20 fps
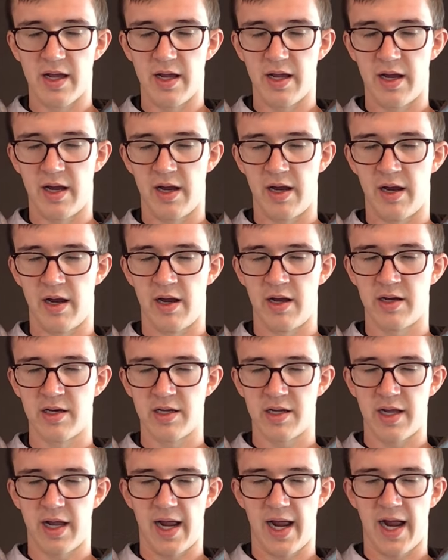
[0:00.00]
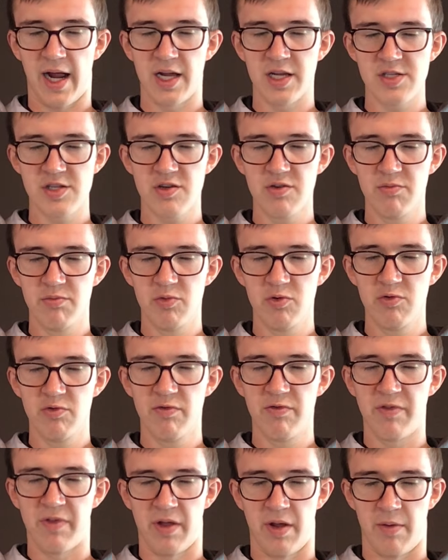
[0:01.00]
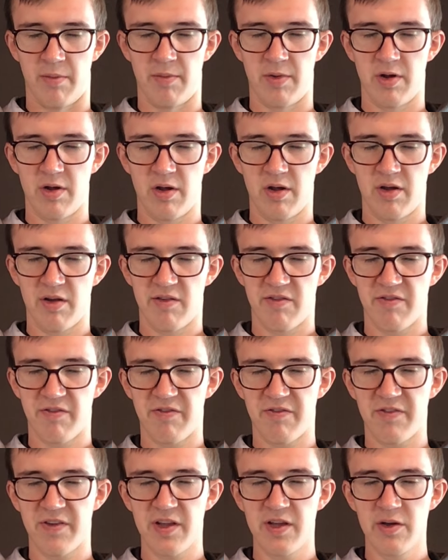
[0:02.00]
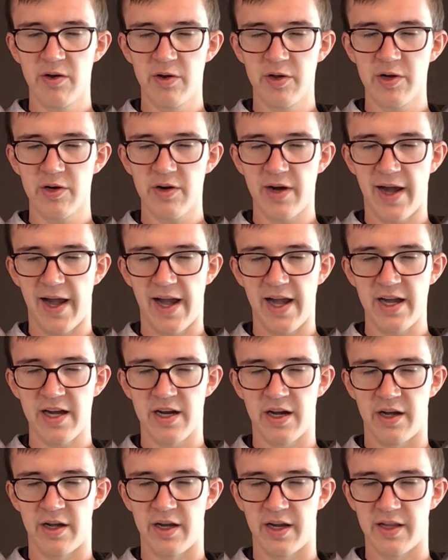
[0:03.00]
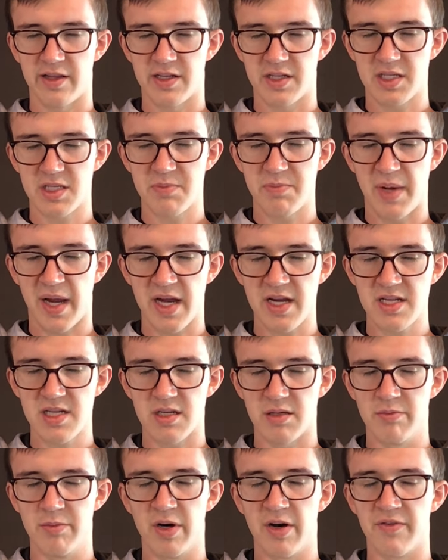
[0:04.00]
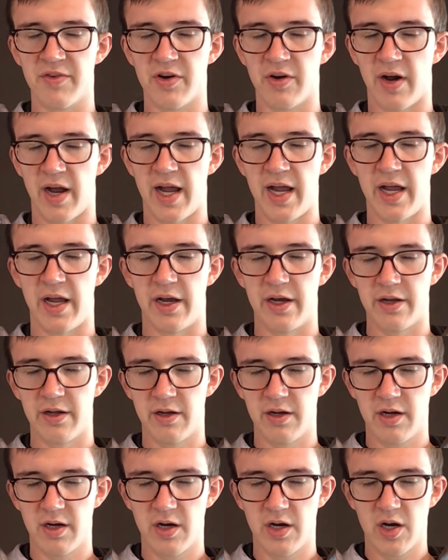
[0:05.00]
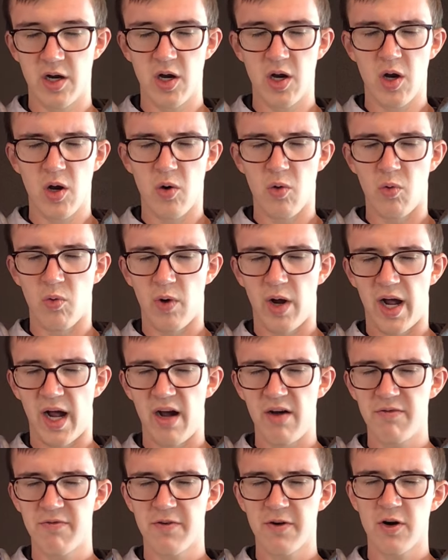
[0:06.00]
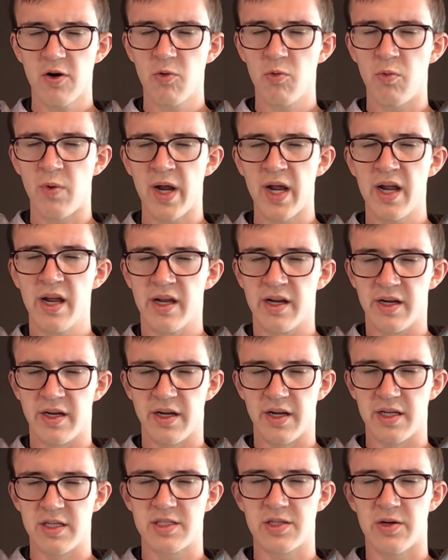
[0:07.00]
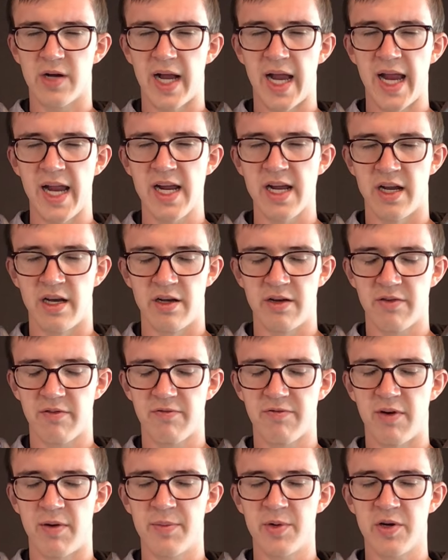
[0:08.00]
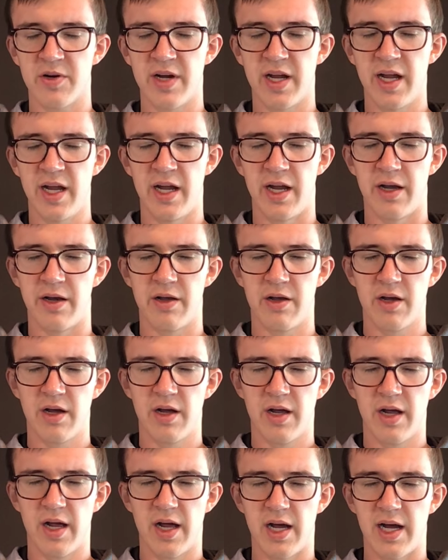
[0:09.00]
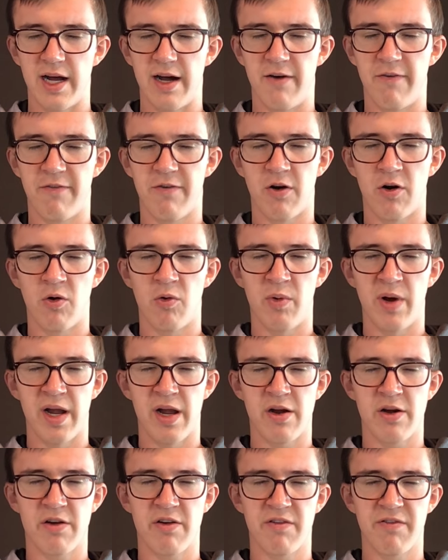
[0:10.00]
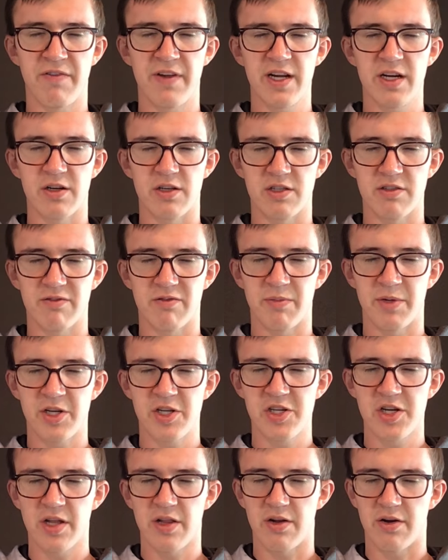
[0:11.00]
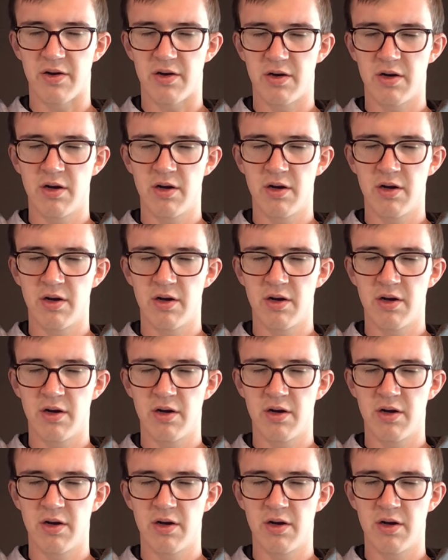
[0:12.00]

And as you move them, feel your hand in the space above your head. How far away is your hand from your head? How far away are your fingers from each other?